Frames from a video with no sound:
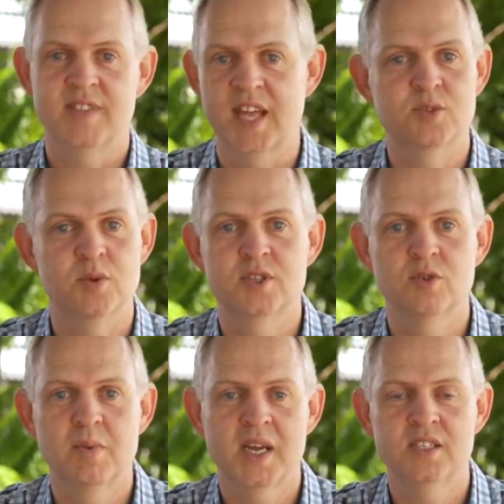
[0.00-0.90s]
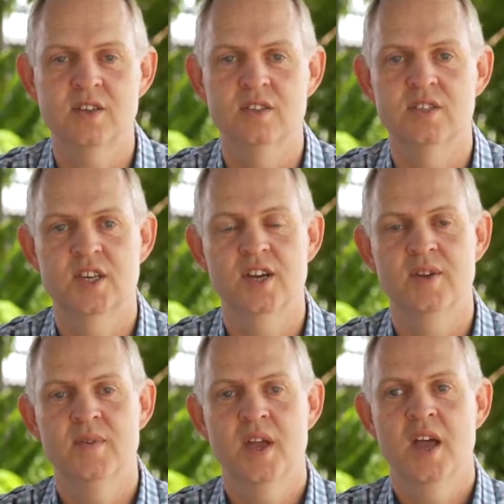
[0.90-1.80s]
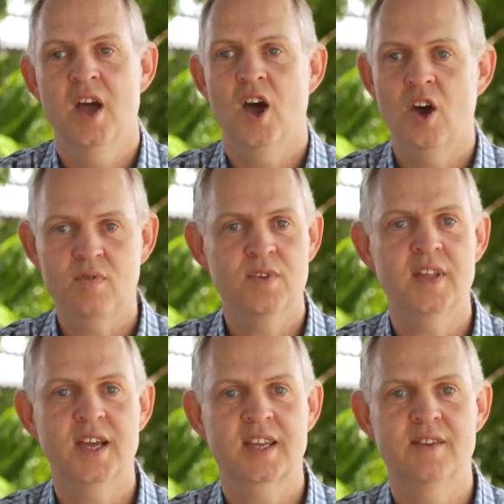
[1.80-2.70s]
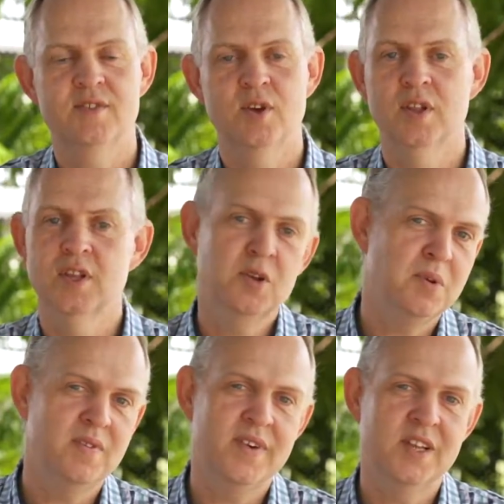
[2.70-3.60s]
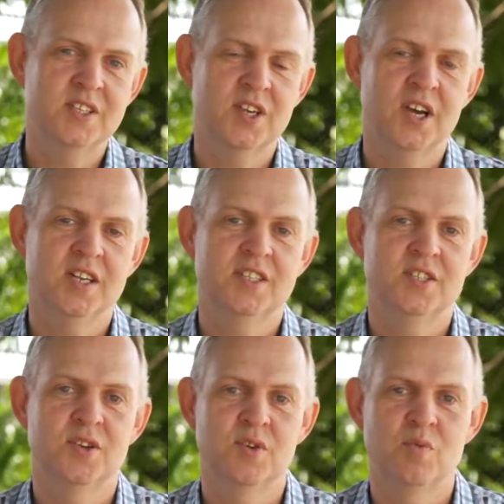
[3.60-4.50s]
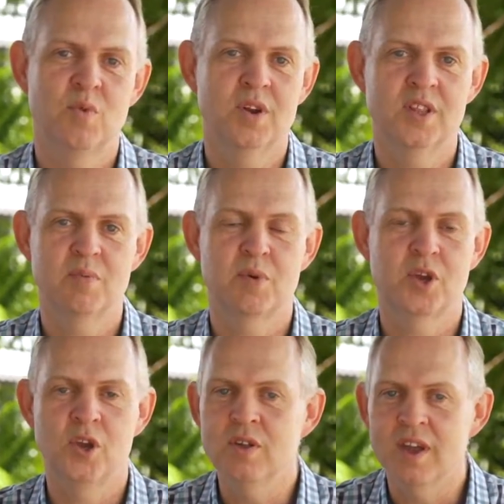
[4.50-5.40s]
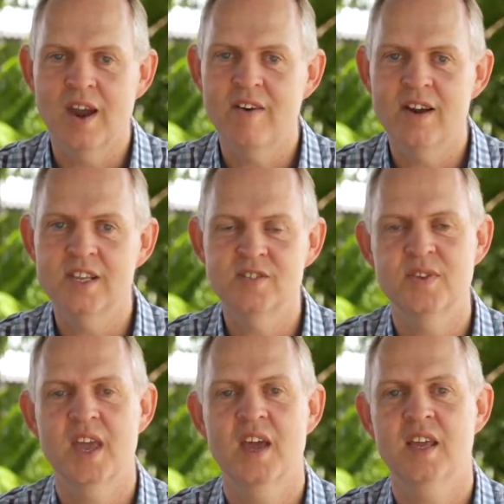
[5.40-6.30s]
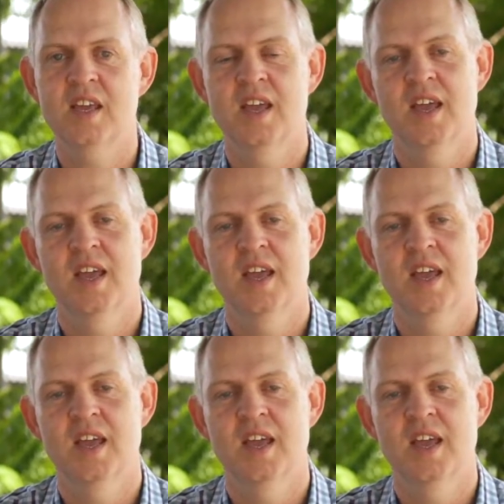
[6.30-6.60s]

that's what it's all based on. So hopefully that gives you a little bit of an insight into one of the peculiarities of accounting.